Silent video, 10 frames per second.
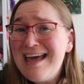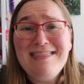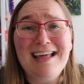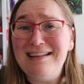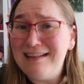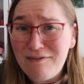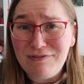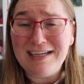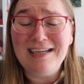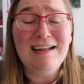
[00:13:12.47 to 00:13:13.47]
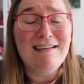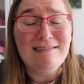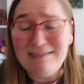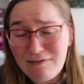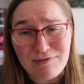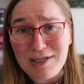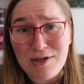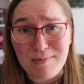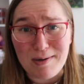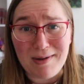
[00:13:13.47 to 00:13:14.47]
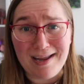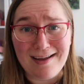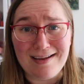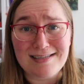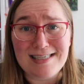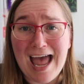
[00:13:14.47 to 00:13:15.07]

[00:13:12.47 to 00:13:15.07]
They're lovely, lovely human beings.